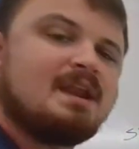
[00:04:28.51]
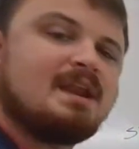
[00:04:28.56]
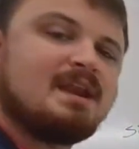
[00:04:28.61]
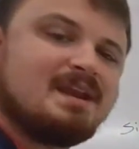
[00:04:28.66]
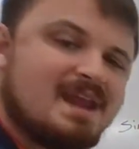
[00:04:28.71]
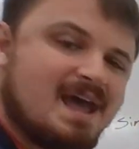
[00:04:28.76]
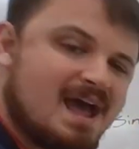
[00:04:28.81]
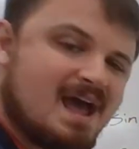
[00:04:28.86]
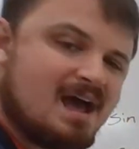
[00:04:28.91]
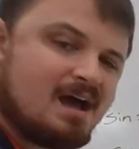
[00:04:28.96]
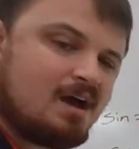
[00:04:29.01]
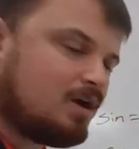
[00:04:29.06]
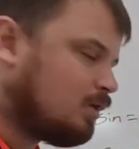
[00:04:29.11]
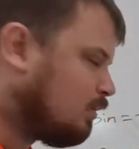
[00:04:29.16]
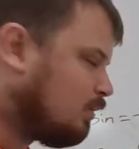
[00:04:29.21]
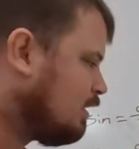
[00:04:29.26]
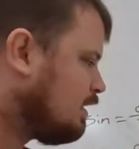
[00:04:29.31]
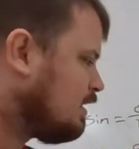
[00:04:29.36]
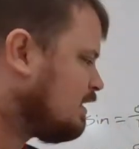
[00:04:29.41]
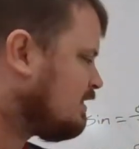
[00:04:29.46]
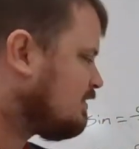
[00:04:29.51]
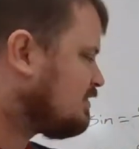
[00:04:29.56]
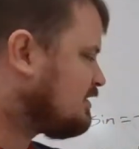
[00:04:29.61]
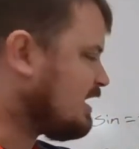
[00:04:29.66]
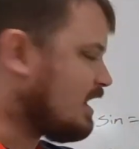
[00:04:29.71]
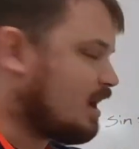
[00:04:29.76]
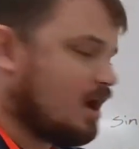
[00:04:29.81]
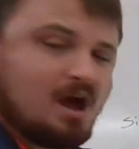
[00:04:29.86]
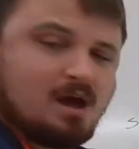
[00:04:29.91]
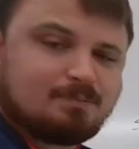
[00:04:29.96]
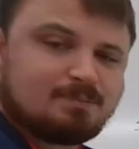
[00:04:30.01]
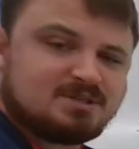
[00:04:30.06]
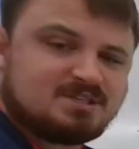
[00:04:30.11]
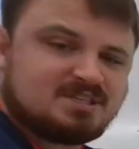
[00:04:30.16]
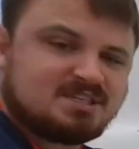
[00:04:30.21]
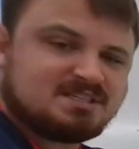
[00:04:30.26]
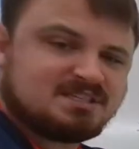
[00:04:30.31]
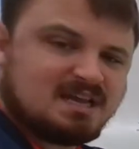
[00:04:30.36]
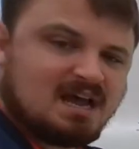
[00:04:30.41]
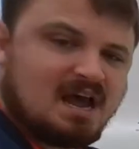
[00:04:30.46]
now the
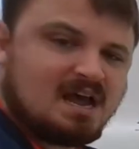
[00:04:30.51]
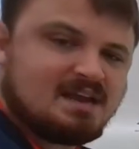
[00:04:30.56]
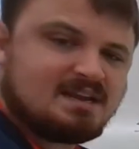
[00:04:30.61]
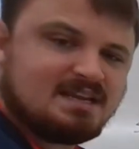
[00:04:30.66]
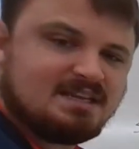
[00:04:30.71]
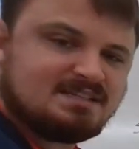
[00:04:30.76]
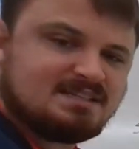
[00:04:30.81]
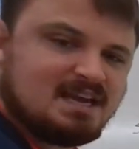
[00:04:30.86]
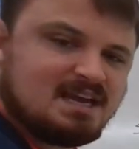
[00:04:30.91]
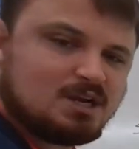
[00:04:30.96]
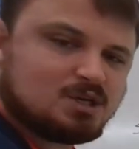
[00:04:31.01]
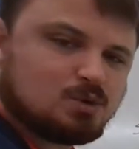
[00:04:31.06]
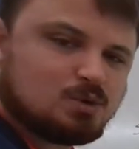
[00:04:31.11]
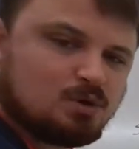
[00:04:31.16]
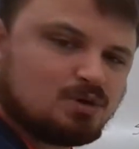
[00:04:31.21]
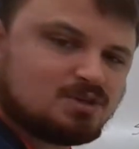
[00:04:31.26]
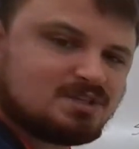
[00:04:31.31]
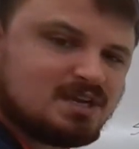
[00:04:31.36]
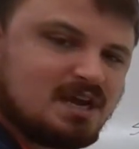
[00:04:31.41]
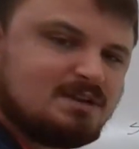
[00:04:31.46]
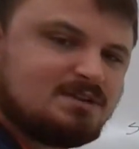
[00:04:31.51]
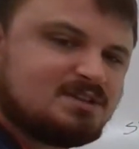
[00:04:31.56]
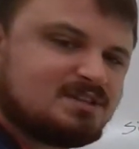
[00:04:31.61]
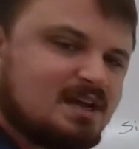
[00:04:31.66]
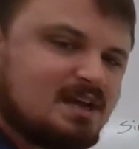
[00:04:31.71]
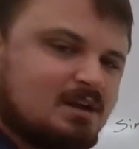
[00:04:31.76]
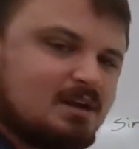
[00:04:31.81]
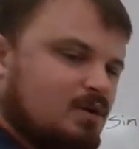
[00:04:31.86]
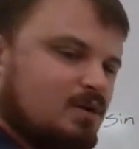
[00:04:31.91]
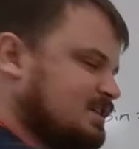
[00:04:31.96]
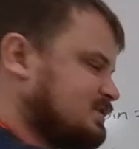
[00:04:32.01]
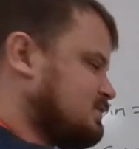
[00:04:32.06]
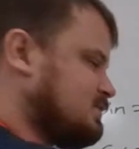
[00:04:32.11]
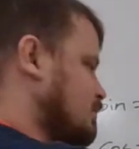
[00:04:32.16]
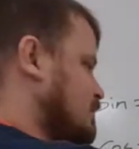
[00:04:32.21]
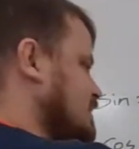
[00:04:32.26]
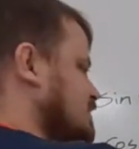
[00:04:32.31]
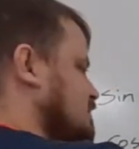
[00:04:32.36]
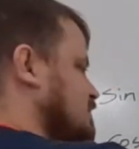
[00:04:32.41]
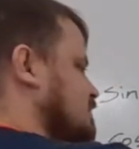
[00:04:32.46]
opposite side is that shorter side, the side across
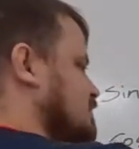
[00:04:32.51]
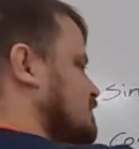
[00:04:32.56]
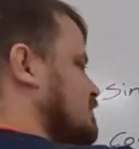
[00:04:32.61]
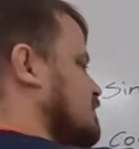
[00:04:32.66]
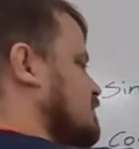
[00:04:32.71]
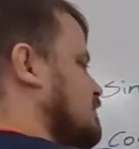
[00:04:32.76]
from it.